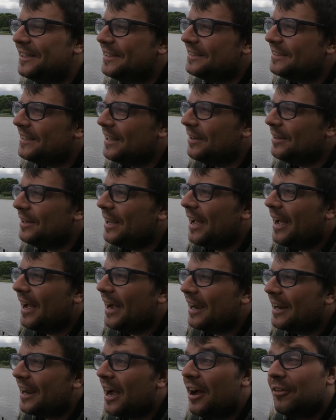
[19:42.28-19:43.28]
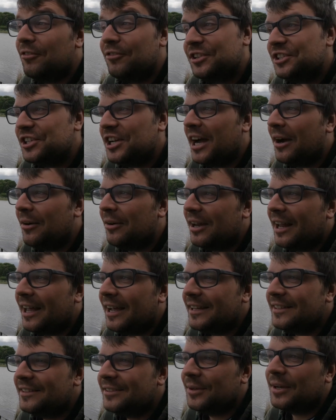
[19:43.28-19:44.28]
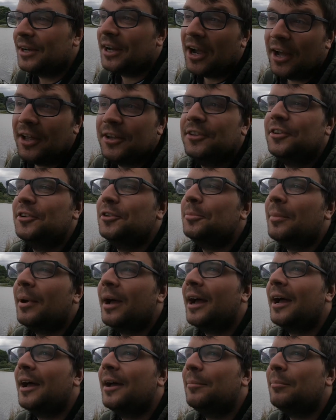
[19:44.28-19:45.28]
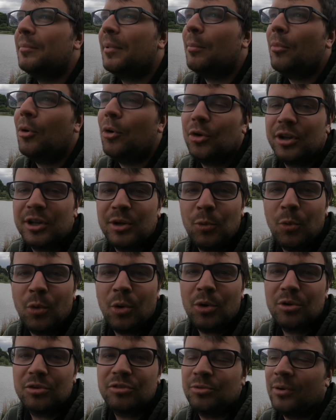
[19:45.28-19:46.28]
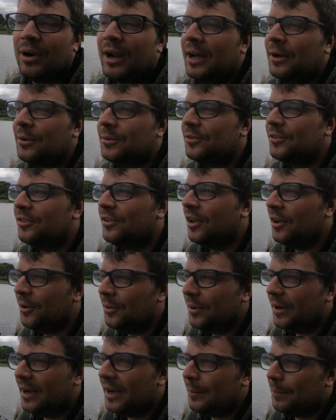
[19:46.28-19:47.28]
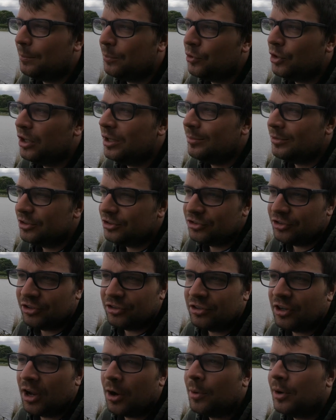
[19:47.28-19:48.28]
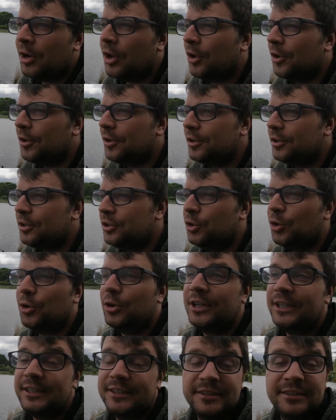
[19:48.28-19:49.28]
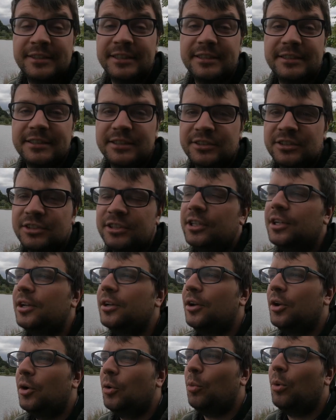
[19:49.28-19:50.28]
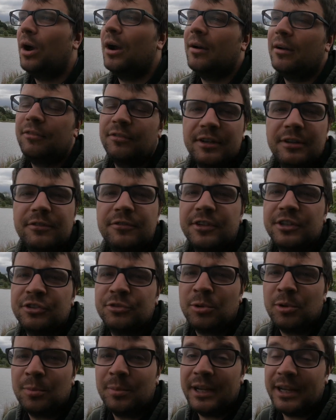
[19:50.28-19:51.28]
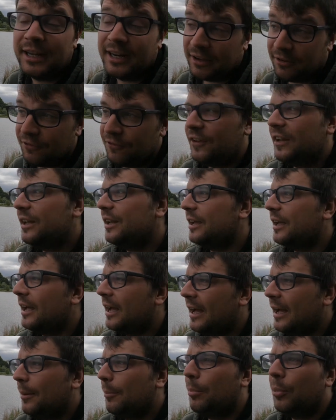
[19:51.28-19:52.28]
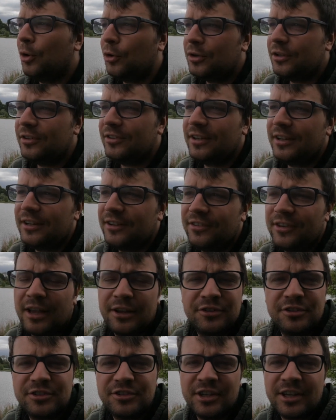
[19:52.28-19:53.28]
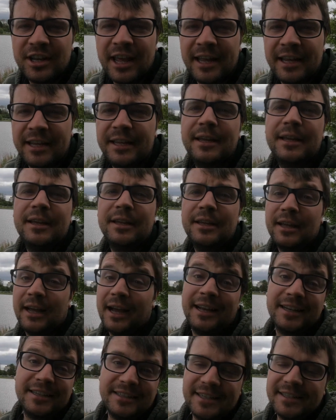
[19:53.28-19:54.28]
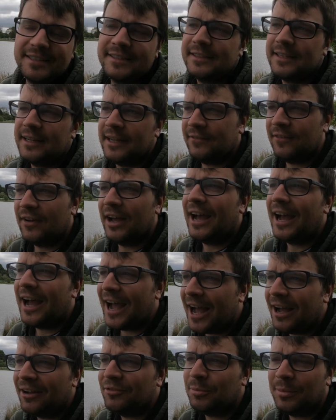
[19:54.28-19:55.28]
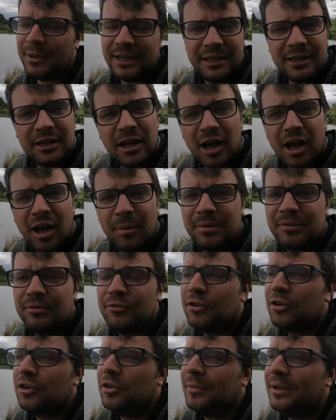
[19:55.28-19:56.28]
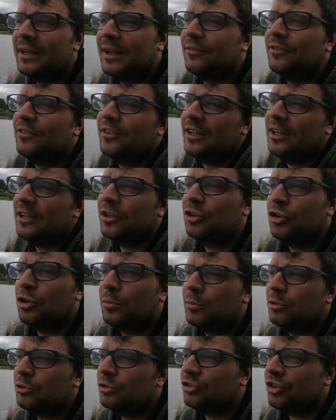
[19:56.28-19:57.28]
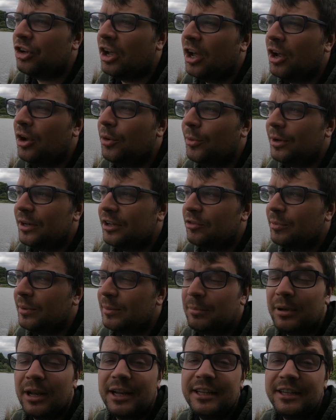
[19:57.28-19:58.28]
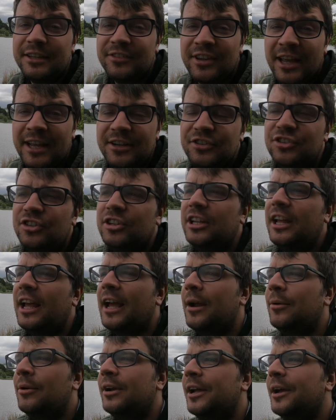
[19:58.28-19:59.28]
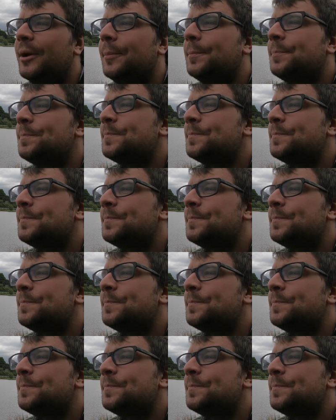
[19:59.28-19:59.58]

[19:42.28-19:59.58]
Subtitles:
So yeah, I can't fish it how I like to. I can't do my morning walks round, so I'm pretty much just going on gut instinct as to where I think fish will be. And I think at points in the session today and yesterday there have been carp in front of me. I've seen a couple show, and there's been plenty of tench in the area.